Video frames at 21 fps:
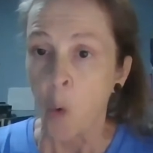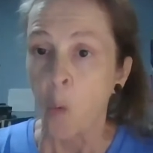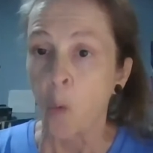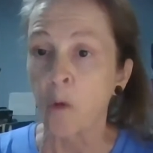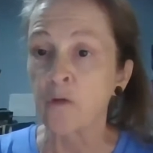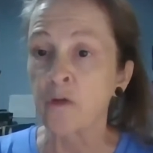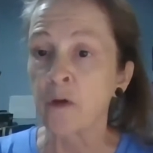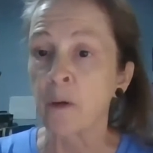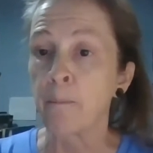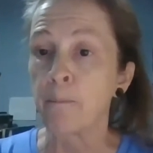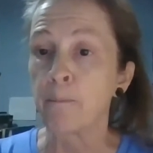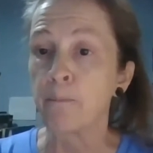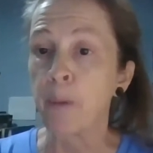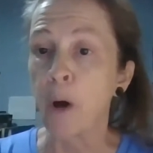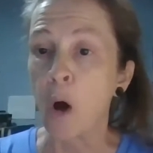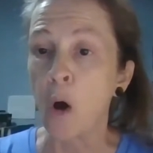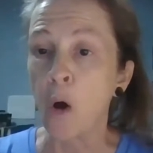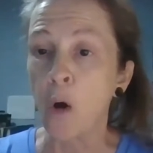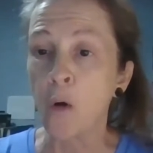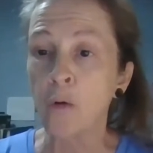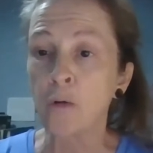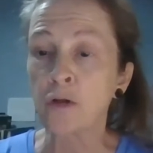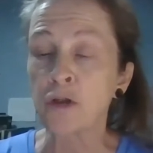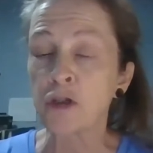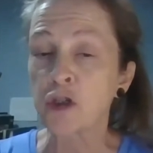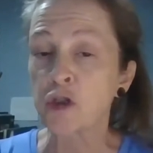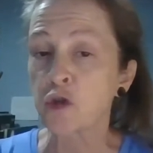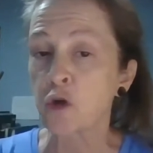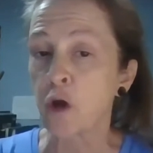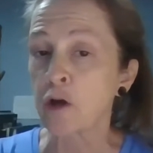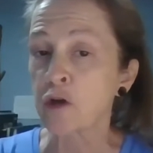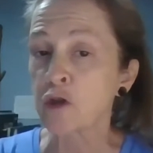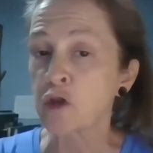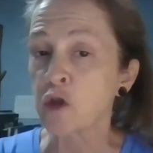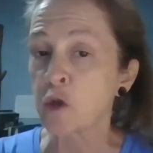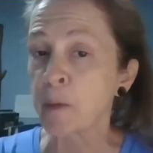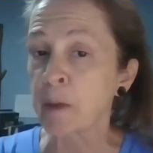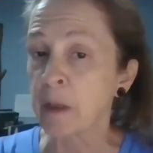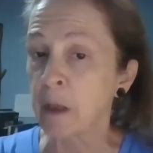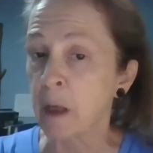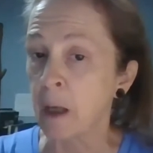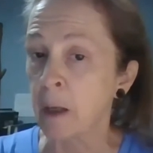where the bone structure
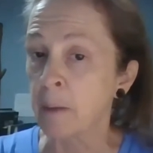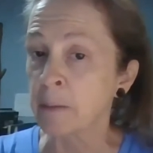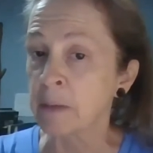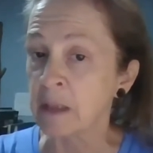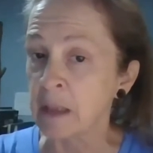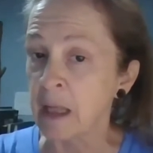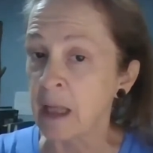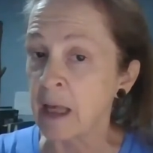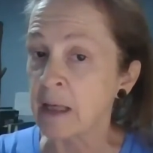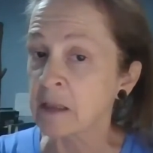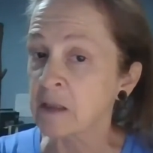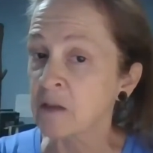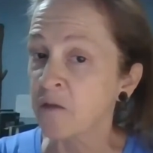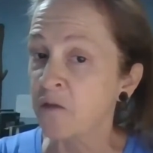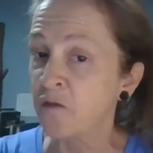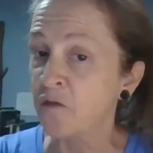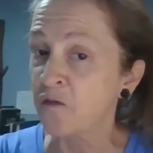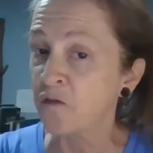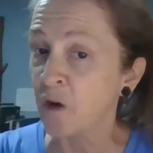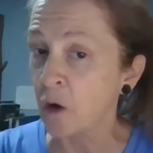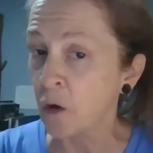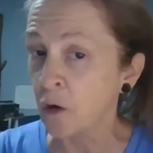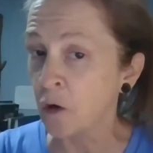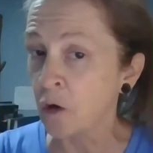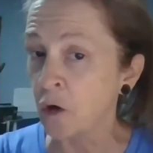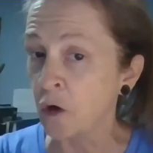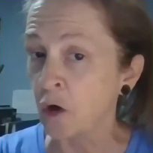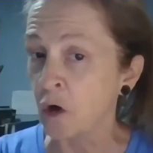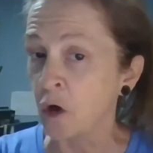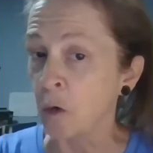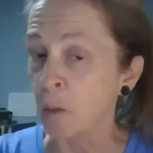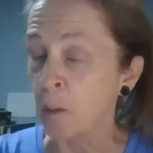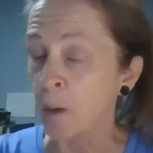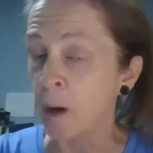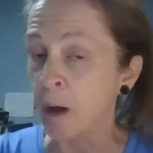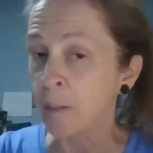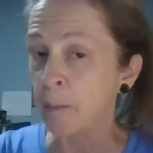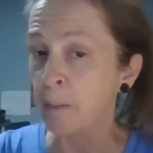becomes less firm.